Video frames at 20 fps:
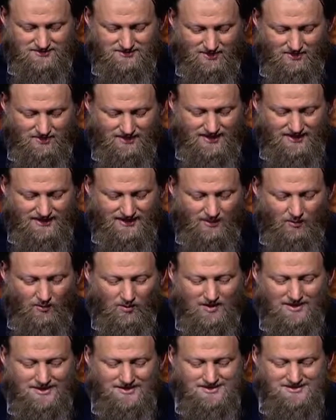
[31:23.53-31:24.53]
Okay, now
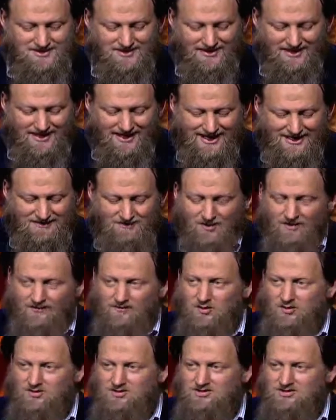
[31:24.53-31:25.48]
what is the name of your